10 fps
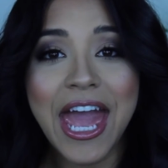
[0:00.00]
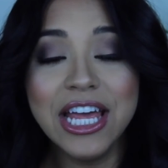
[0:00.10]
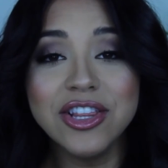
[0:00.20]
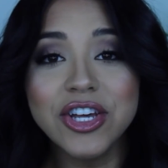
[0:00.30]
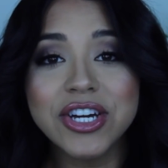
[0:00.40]

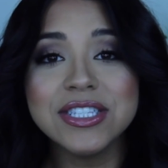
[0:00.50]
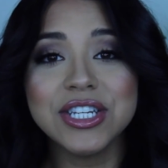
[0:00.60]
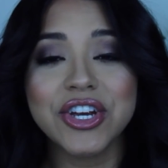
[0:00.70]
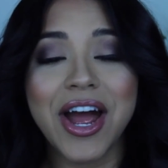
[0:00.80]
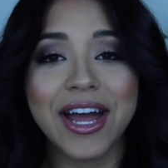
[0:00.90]
and look
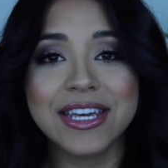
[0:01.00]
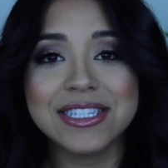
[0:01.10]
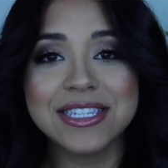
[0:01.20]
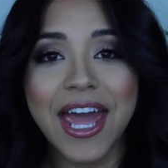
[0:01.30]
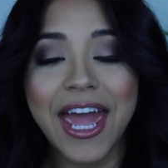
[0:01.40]
into your
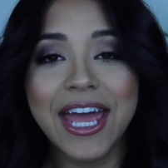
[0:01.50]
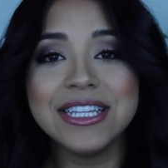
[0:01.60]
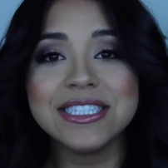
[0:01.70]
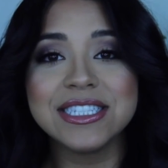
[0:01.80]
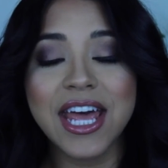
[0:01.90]
eyes
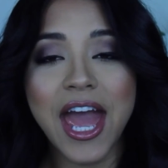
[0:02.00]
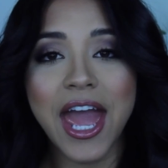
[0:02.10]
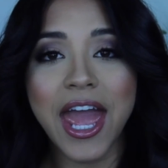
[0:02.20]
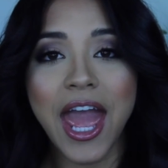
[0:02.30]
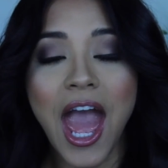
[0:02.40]
and
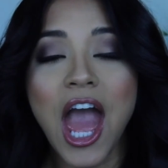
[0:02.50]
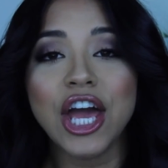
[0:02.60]
say,